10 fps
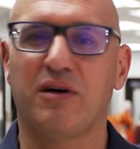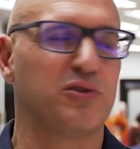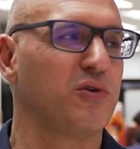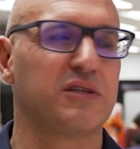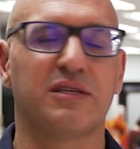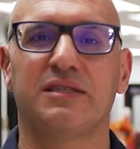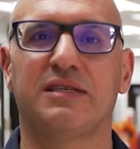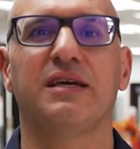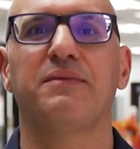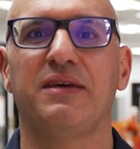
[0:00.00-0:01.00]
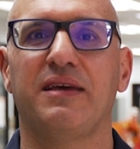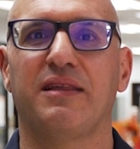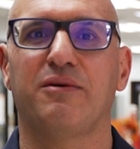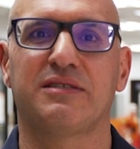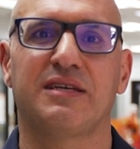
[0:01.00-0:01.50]
Talking to the team here,
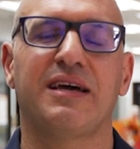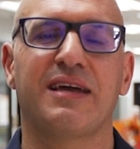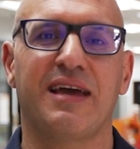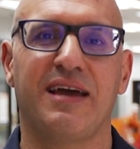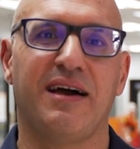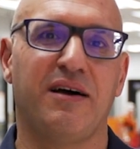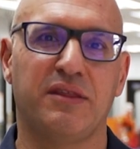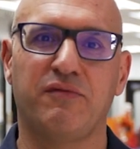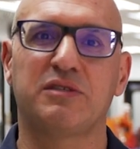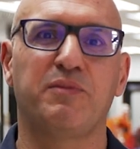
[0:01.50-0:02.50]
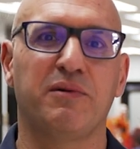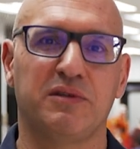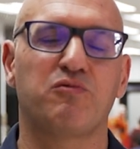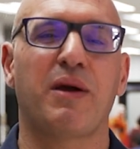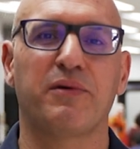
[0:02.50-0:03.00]
they were saying how they've
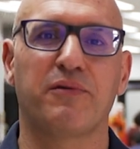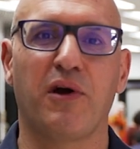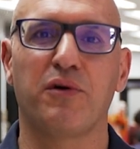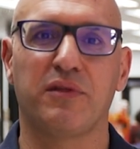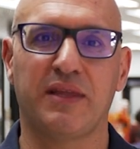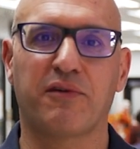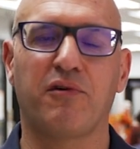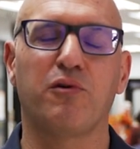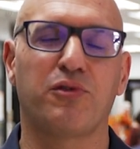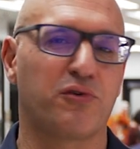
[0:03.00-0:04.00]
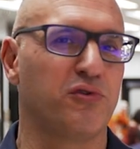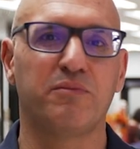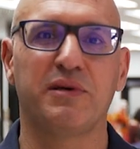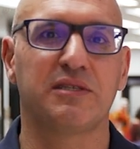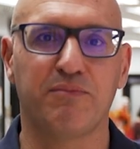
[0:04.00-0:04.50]
experienced rapid growth and that growth
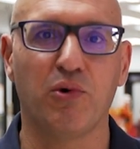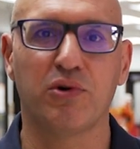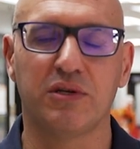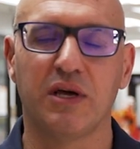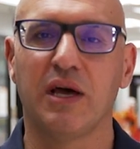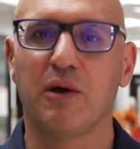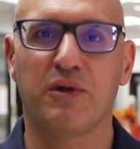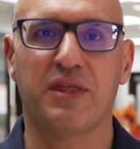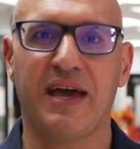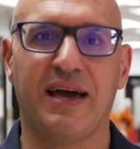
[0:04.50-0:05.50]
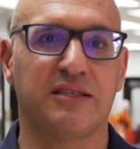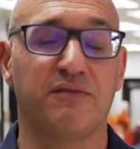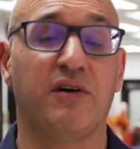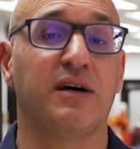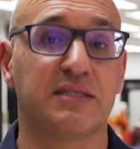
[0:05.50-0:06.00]
couldn't be supported without
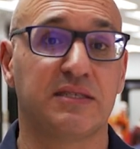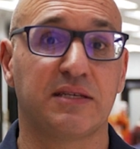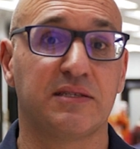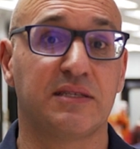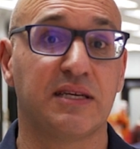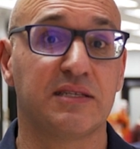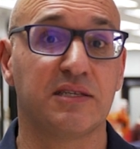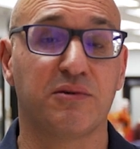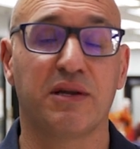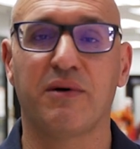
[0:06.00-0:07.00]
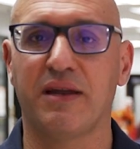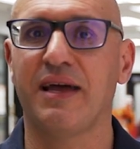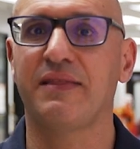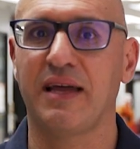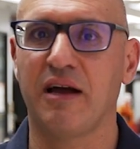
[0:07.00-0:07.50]
devices such as the TC21
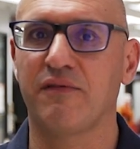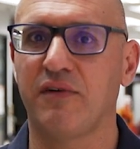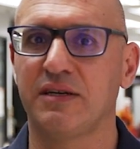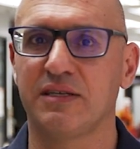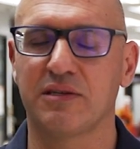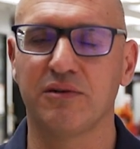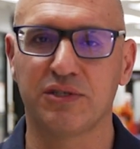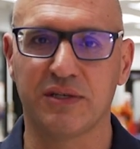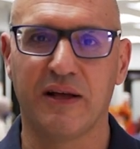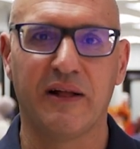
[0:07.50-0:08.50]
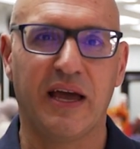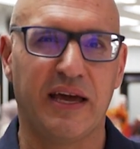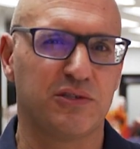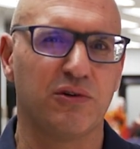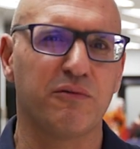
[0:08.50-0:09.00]
and the RFID solution. And
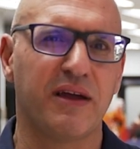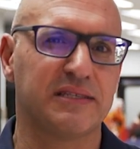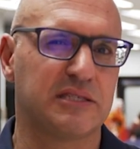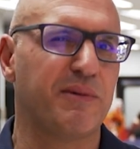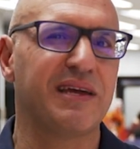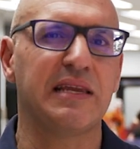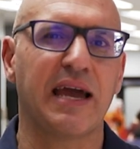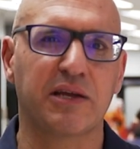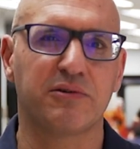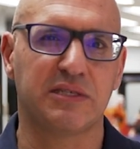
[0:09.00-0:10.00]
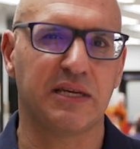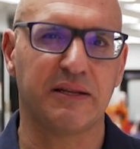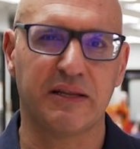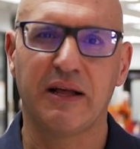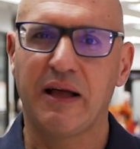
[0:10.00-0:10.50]
it's all around speed and accuracy
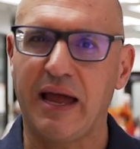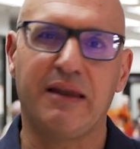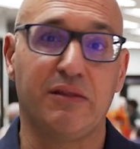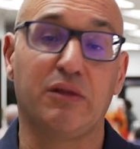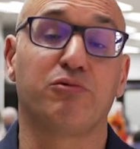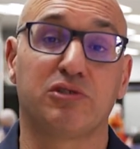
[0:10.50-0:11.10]
and, and the